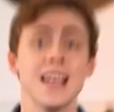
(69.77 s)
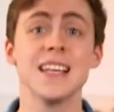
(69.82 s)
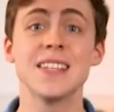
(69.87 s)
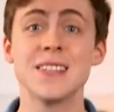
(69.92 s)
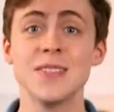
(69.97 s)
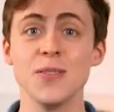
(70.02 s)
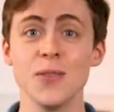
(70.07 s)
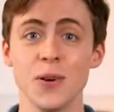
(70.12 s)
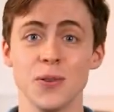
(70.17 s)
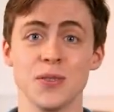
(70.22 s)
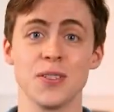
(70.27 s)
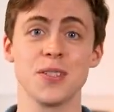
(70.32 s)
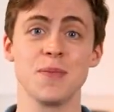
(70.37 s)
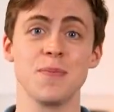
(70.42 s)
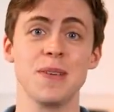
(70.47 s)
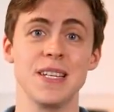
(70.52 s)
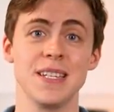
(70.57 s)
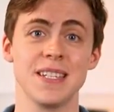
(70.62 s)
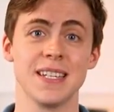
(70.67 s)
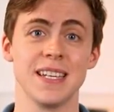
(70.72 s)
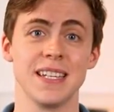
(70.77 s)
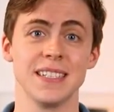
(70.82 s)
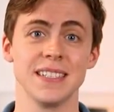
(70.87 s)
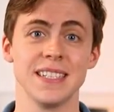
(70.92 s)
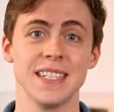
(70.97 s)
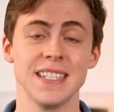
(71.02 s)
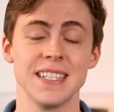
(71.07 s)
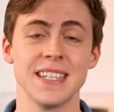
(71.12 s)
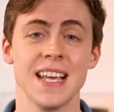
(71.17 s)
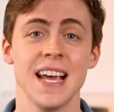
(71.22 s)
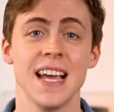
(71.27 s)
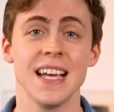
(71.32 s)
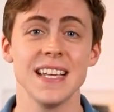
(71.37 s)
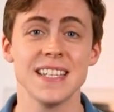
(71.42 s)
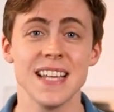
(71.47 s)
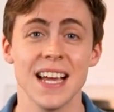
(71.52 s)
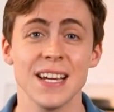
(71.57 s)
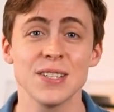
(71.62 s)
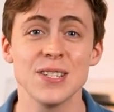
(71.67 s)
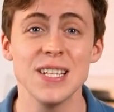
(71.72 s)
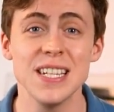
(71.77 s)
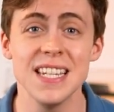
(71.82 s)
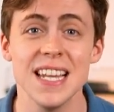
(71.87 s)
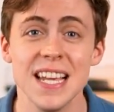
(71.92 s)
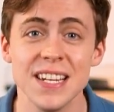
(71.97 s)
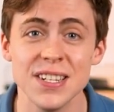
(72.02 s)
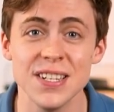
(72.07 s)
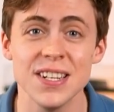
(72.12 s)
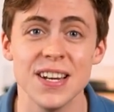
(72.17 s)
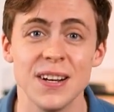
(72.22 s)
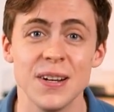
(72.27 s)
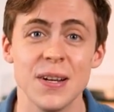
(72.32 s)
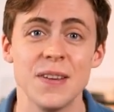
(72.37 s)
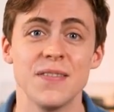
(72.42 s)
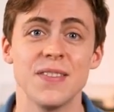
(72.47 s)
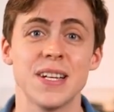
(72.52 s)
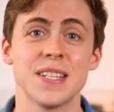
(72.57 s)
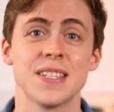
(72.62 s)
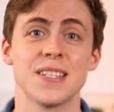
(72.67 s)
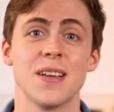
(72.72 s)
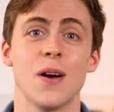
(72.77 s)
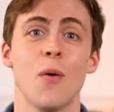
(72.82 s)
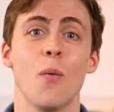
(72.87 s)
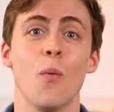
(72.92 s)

it's not just me saying this, it's actually legendary investor